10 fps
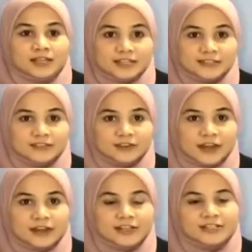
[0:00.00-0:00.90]
This
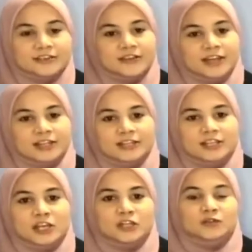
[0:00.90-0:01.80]
trend is
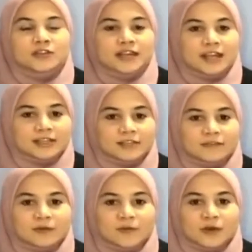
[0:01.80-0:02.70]
related to the
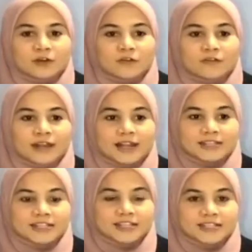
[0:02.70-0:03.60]
negative amount of net
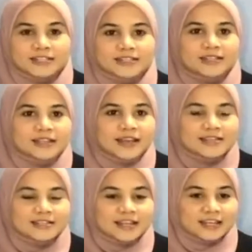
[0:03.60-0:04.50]
changes in
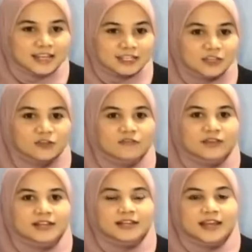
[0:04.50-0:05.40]
cash and cash
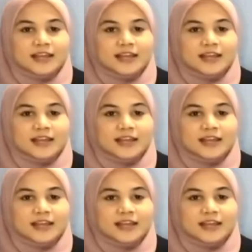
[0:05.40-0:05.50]
equivalent